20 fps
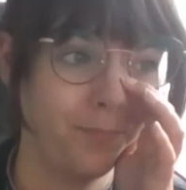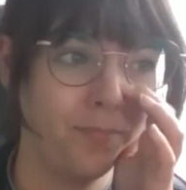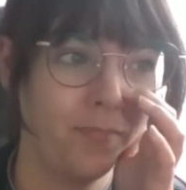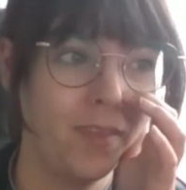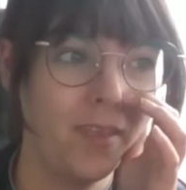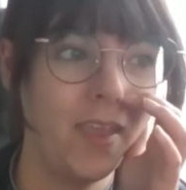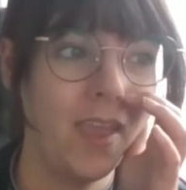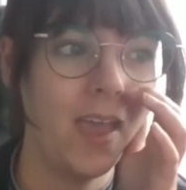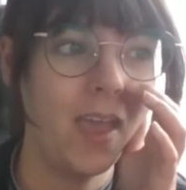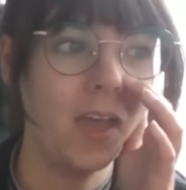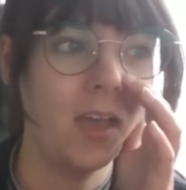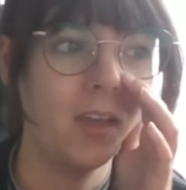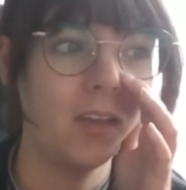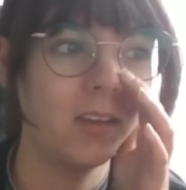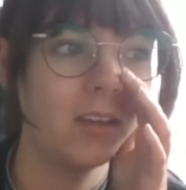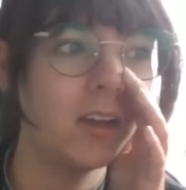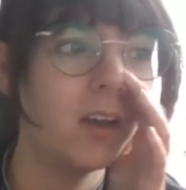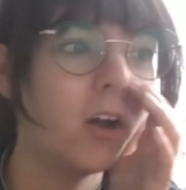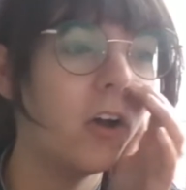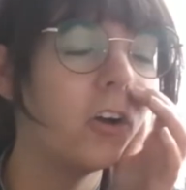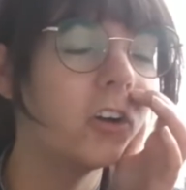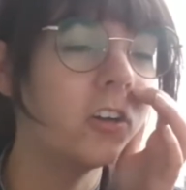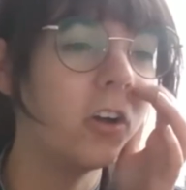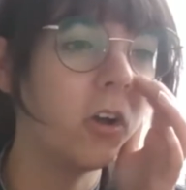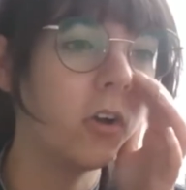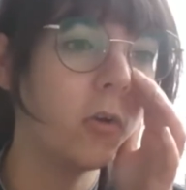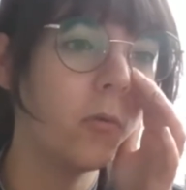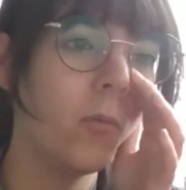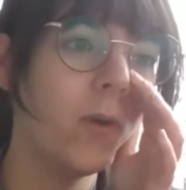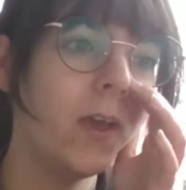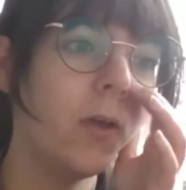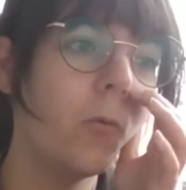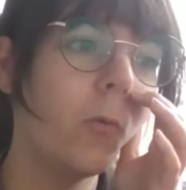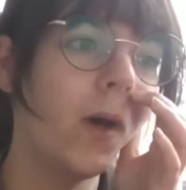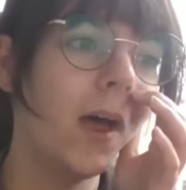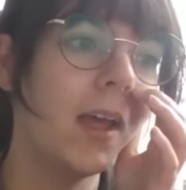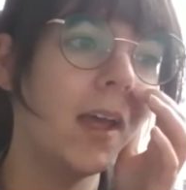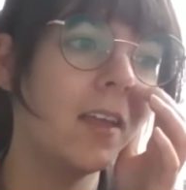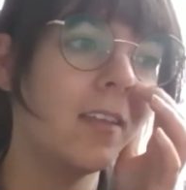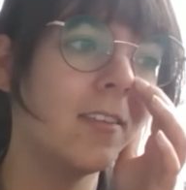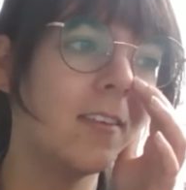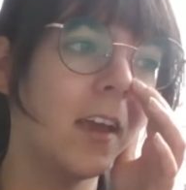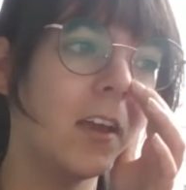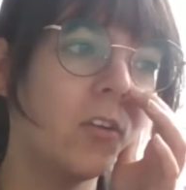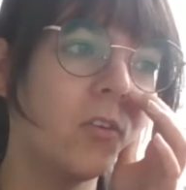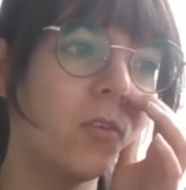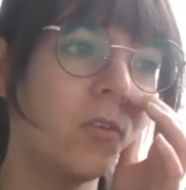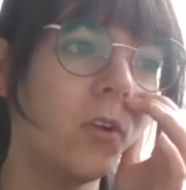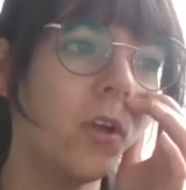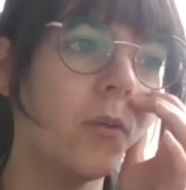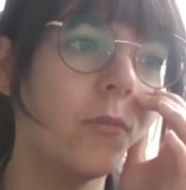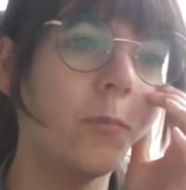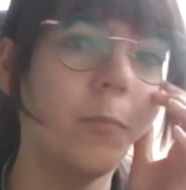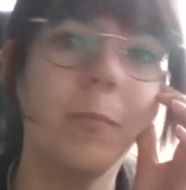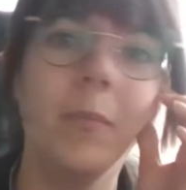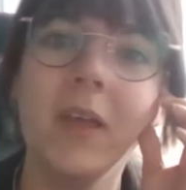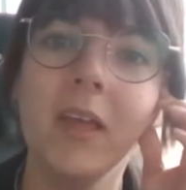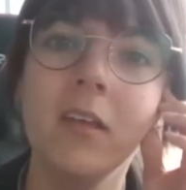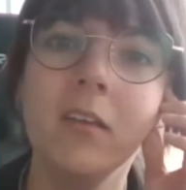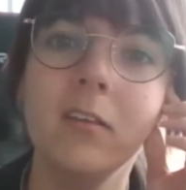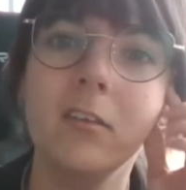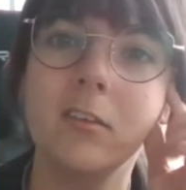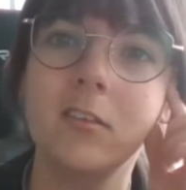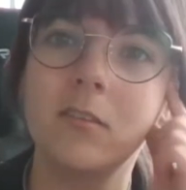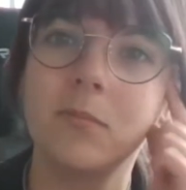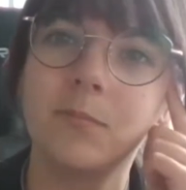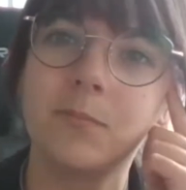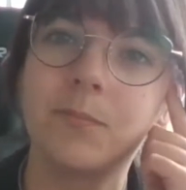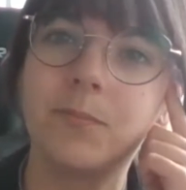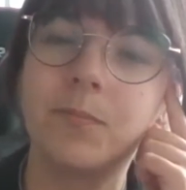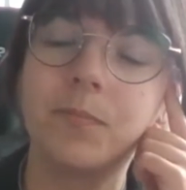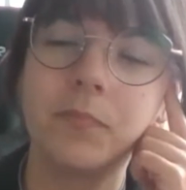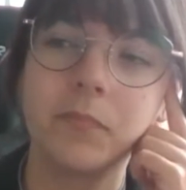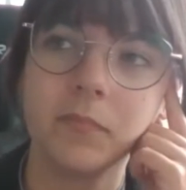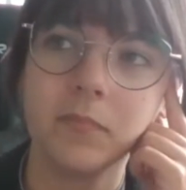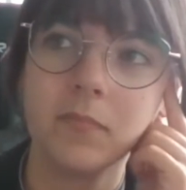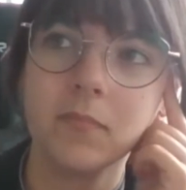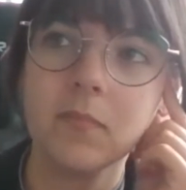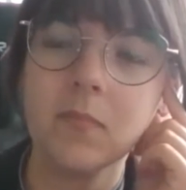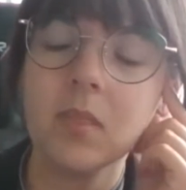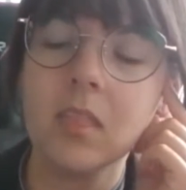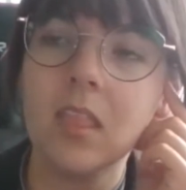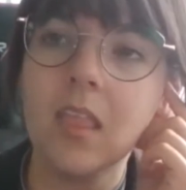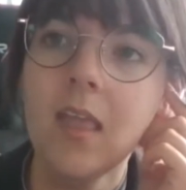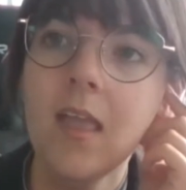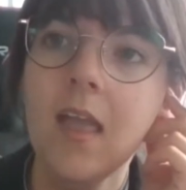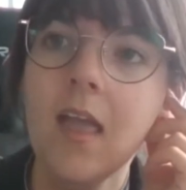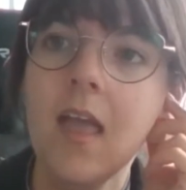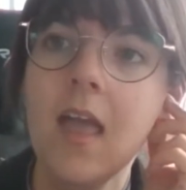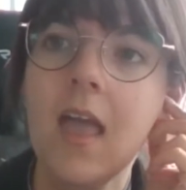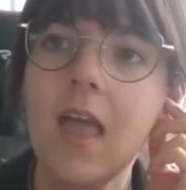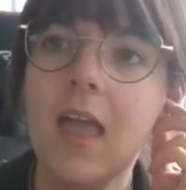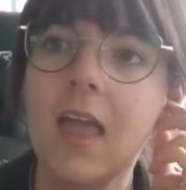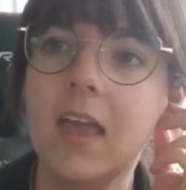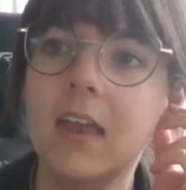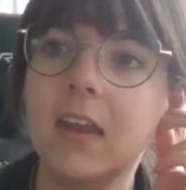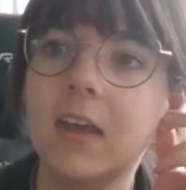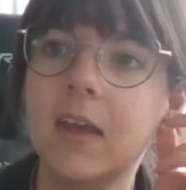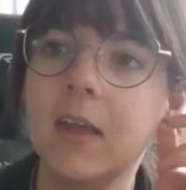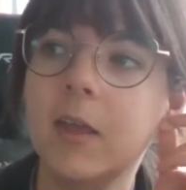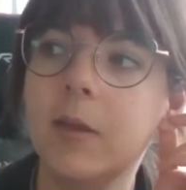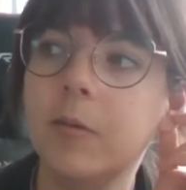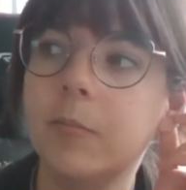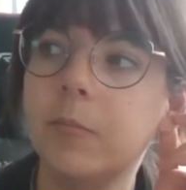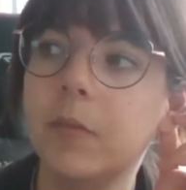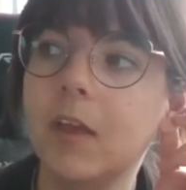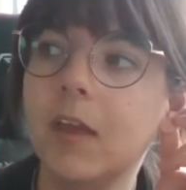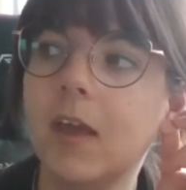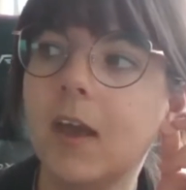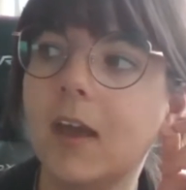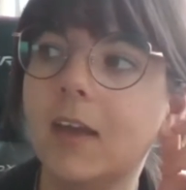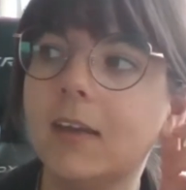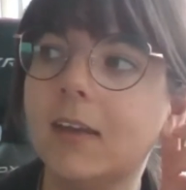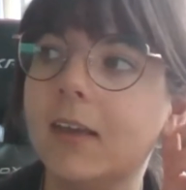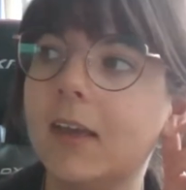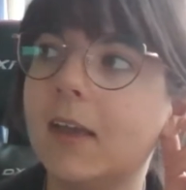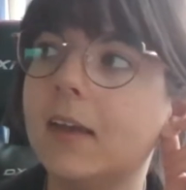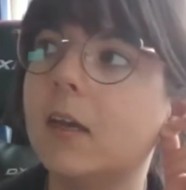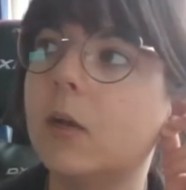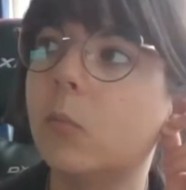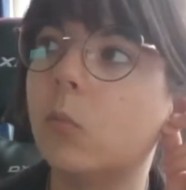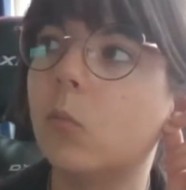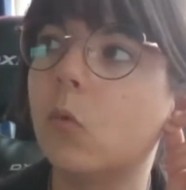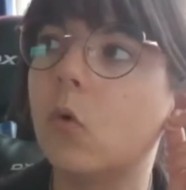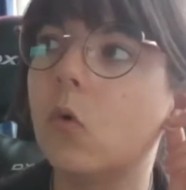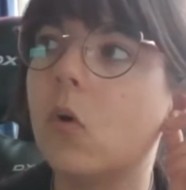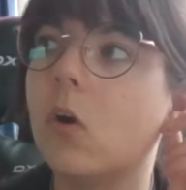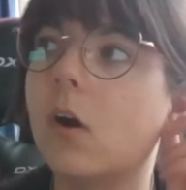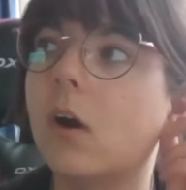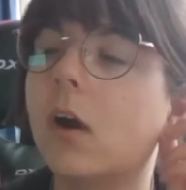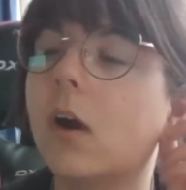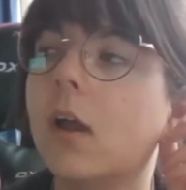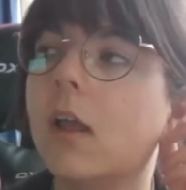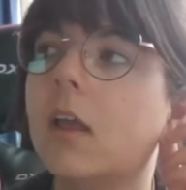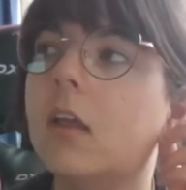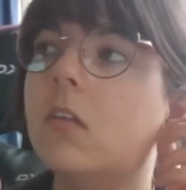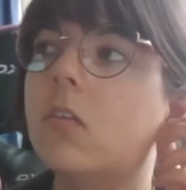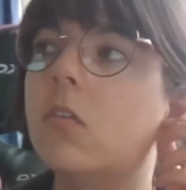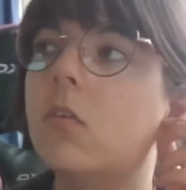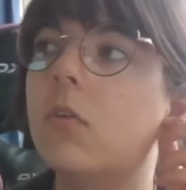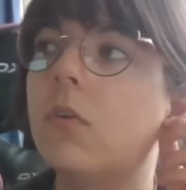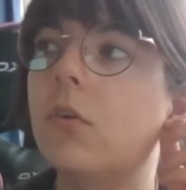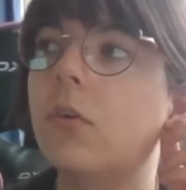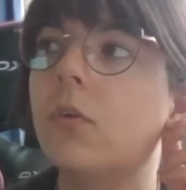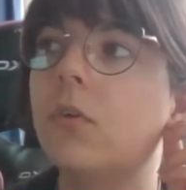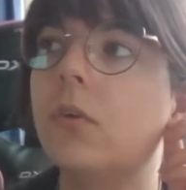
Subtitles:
Yeah, colorway wise, I do love pinks. And I am kind of getting more into